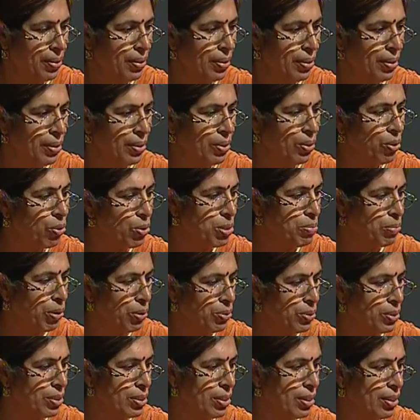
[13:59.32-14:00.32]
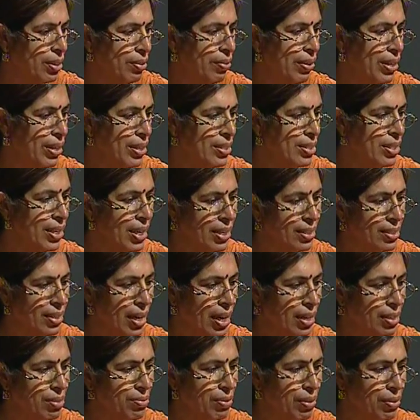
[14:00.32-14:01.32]
Rosemounts, where CA
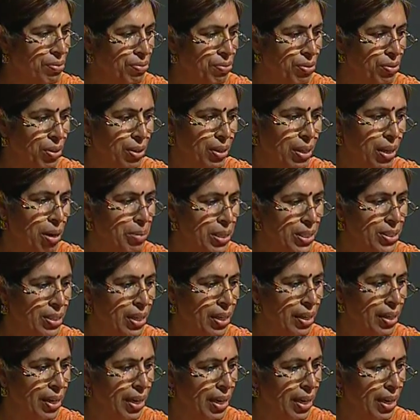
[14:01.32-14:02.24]
stands for commercial